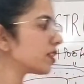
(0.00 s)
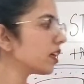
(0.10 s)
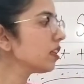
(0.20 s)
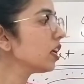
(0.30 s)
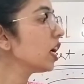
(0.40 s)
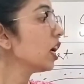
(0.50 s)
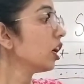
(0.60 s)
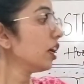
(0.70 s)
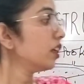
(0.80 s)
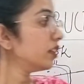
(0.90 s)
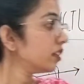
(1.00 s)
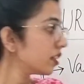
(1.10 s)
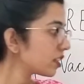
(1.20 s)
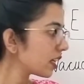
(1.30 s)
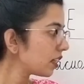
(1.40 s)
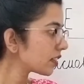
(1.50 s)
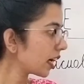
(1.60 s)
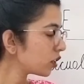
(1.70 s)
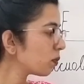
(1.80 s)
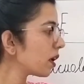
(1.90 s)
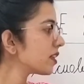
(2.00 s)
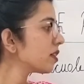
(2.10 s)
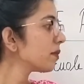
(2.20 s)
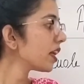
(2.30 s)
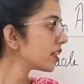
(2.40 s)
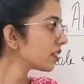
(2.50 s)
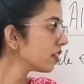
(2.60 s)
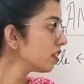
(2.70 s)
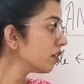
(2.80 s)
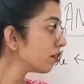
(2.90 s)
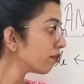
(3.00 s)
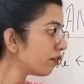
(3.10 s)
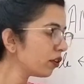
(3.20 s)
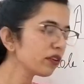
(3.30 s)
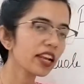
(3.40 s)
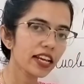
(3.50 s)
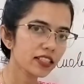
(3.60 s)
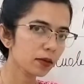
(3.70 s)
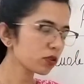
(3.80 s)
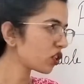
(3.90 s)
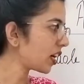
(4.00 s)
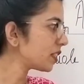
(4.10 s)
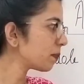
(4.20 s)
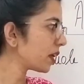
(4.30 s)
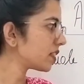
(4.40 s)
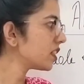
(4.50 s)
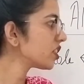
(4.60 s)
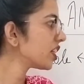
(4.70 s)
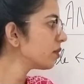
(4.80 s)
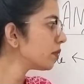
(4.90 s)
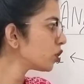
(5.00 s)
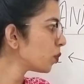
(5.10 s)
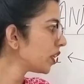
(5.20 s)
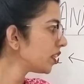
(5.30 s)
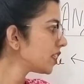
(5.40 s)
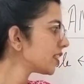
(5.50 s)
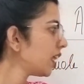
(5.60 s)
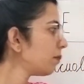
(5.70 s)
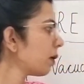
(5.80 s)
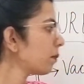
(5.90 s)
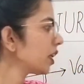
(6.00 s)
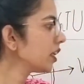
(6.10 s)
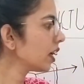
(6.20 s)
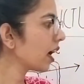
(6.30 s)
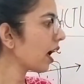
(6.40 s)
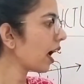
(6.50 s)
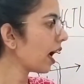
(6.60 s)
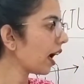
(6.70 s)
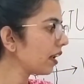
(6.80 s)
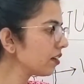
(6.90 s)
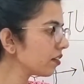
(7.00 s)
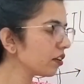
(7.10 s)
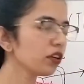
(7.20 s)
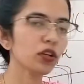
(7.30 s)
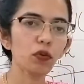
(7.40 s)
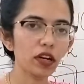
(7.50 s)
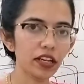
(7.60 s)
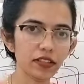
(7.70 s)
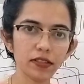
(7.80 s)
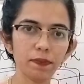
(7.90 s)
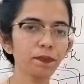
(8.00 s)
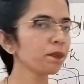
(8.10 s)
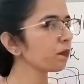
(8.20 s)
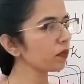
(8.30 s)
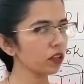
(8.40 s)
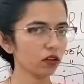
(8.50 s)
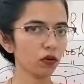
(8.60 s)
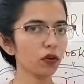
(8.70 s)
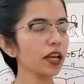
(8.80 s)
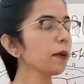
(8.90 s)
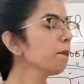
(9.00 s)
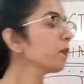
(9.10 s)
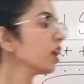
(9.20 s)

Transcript: cell, the cell cytoplasm is the fluid-like substance present in between the cell membrane and nucleus. Okay.